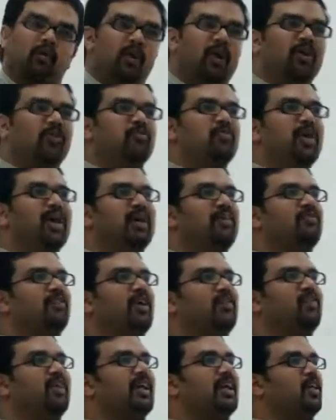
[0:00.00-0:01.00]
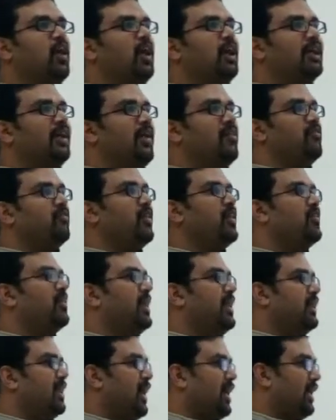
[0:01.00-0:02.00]
One of my favorite, all-time
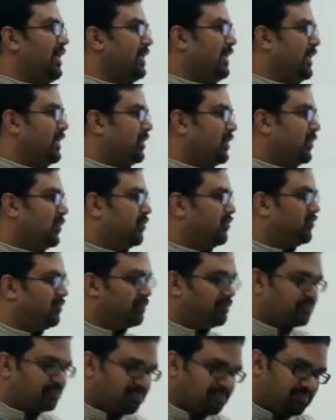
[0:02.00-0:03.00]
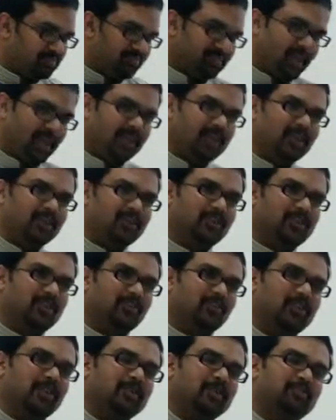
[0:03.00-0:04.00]
favorite architects,
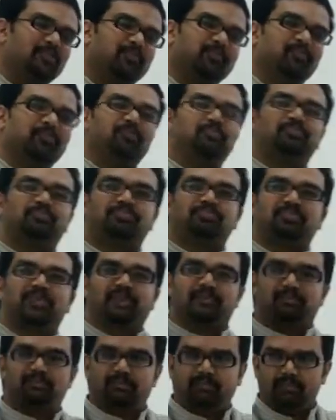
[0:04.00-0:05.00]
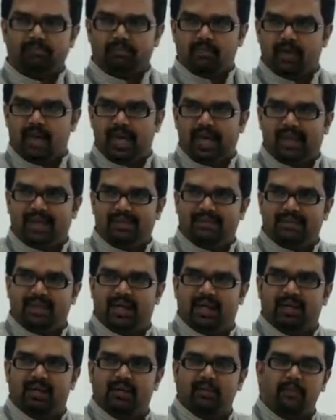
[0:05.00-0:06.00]
Christopher
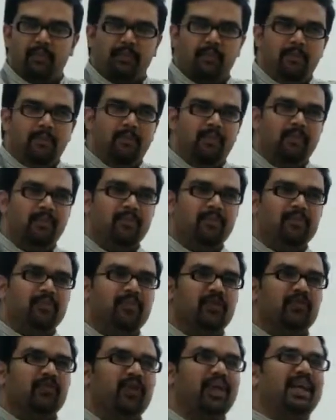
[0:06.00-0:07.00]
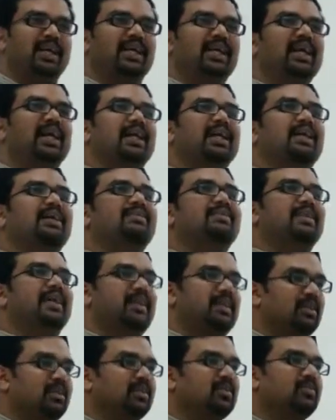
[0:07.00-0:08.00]
Alexander, very clearly
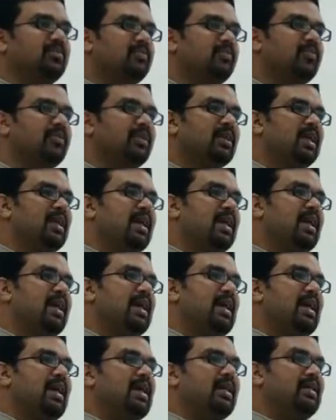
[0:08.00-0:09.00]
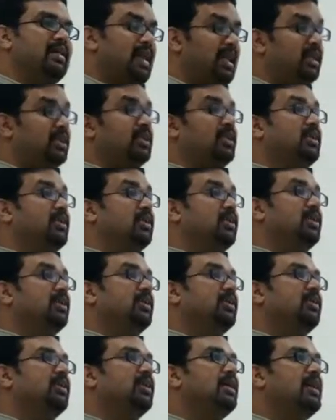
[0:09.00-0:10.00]
said that
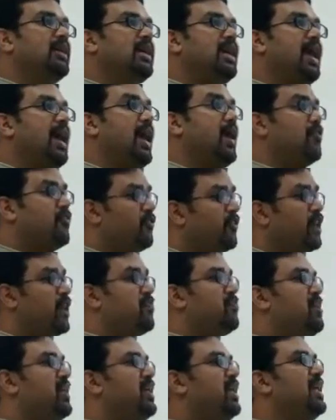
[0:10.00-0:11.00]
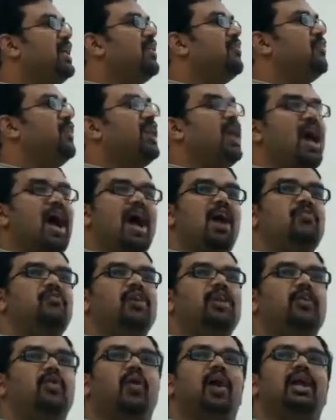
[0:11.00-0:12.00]
every building will
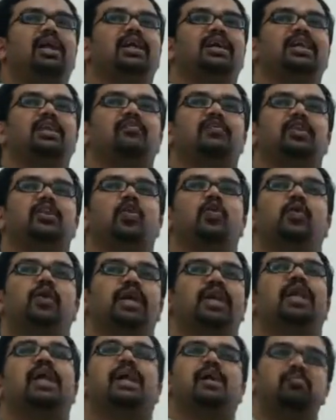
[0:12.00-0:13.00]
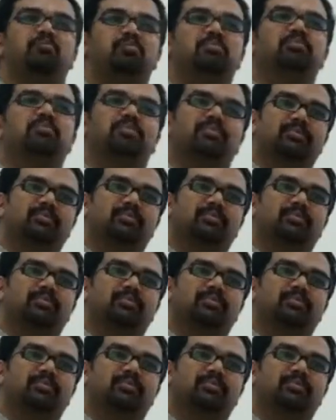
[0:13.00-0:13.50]
have a quality without a name.